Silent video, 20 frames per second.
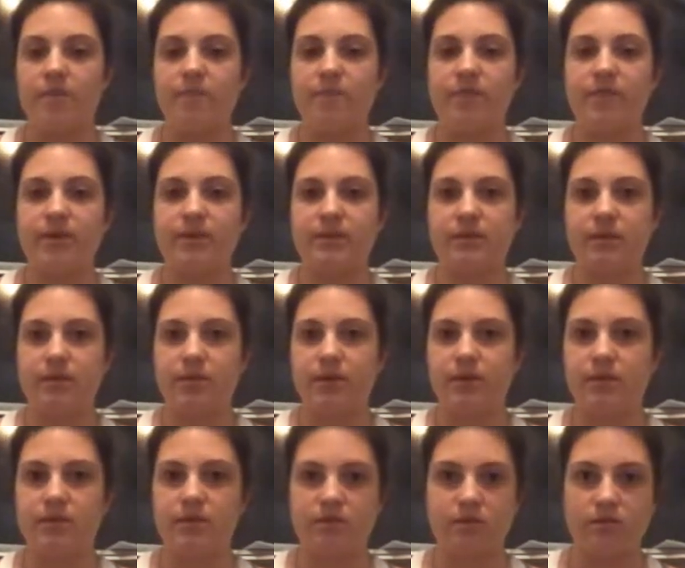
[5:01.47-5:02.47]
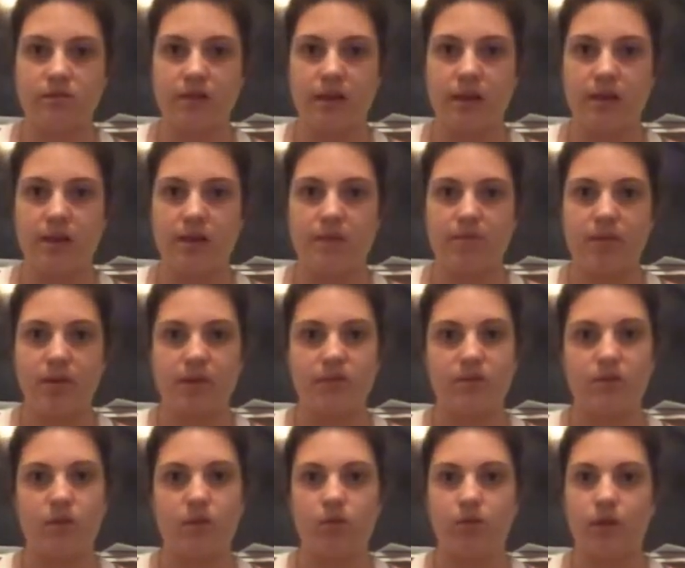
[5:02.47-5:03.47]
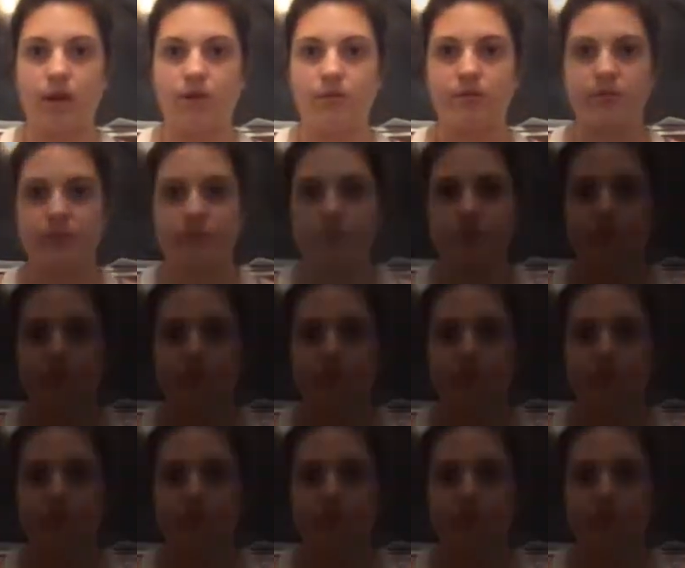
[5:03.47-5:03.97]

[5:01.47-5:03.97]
victim until EMS arrives.